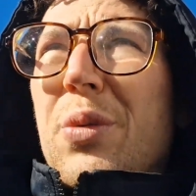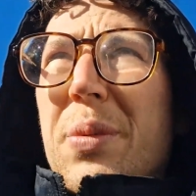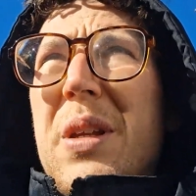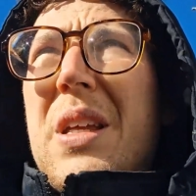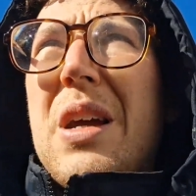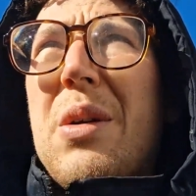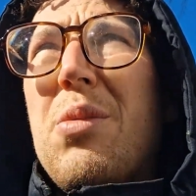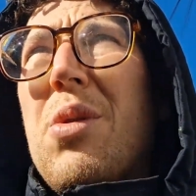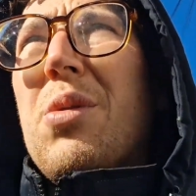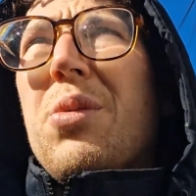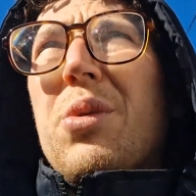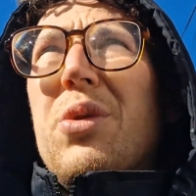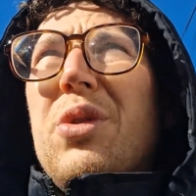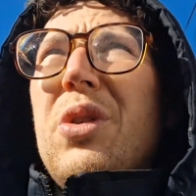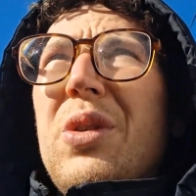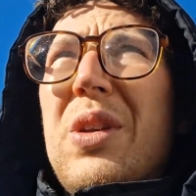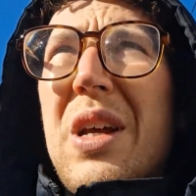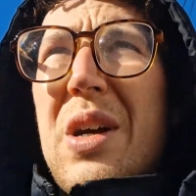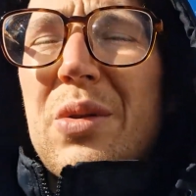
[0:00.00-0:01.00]
But yeah, what we'll
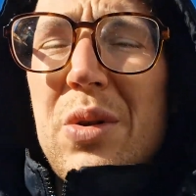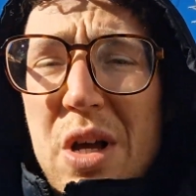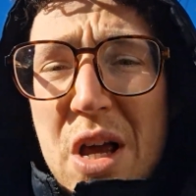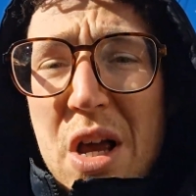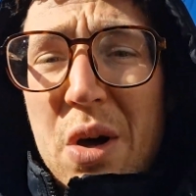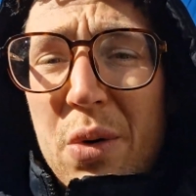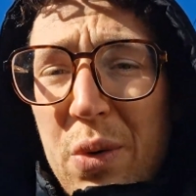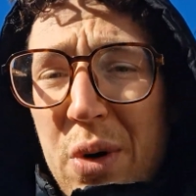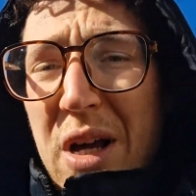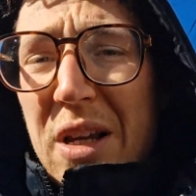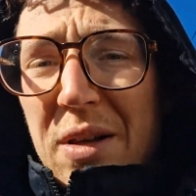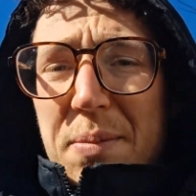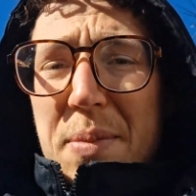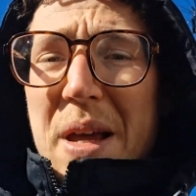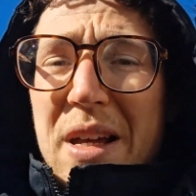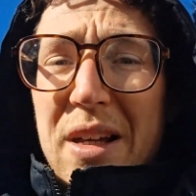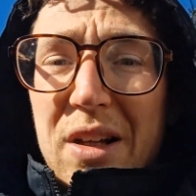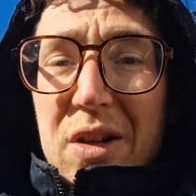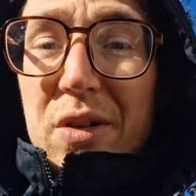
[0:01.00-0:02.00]
do now, we'll head
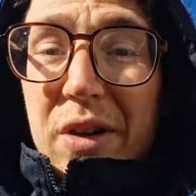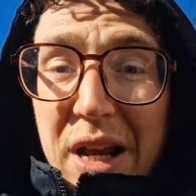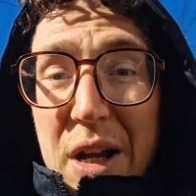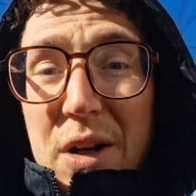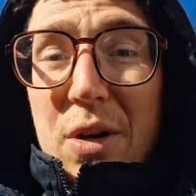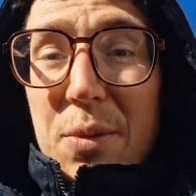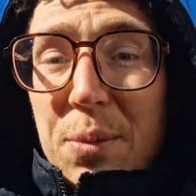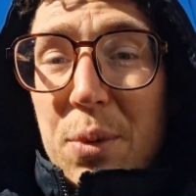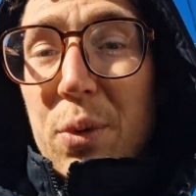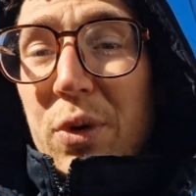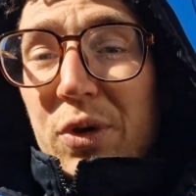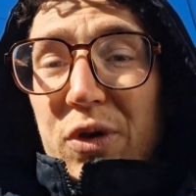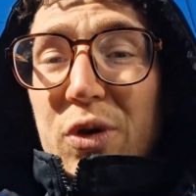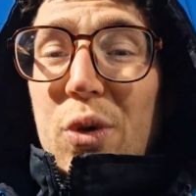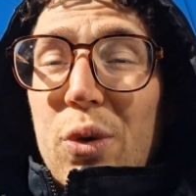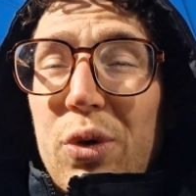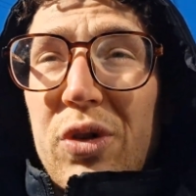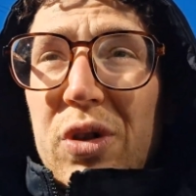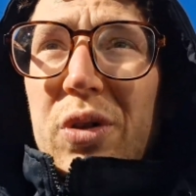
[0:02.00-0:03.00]
back, I'll count up all the
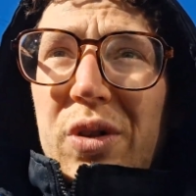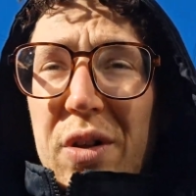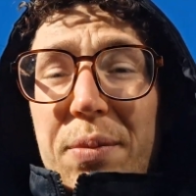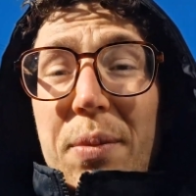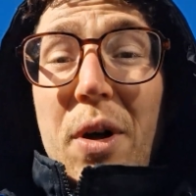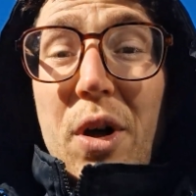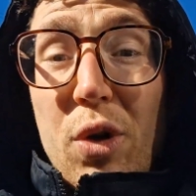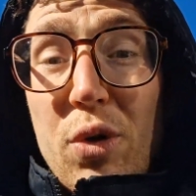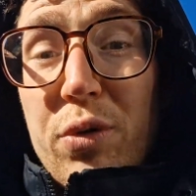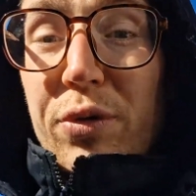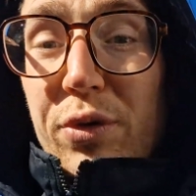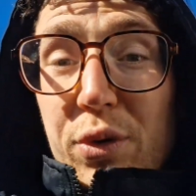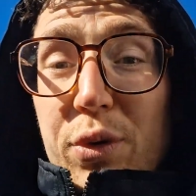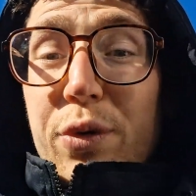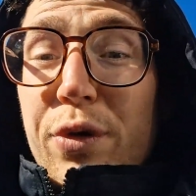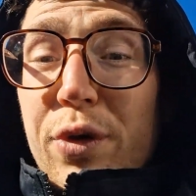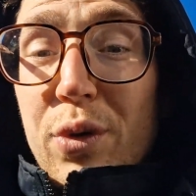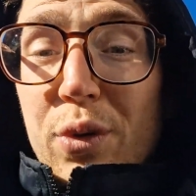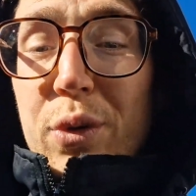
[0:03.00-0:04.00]
scores, and I'll give my overall
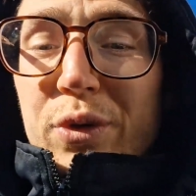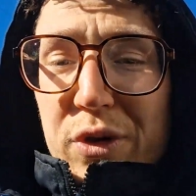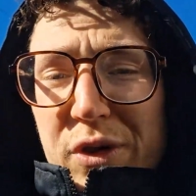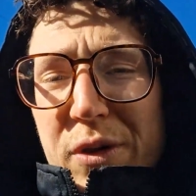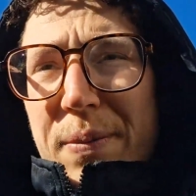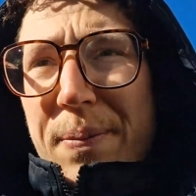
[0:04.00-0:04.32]
thoughts.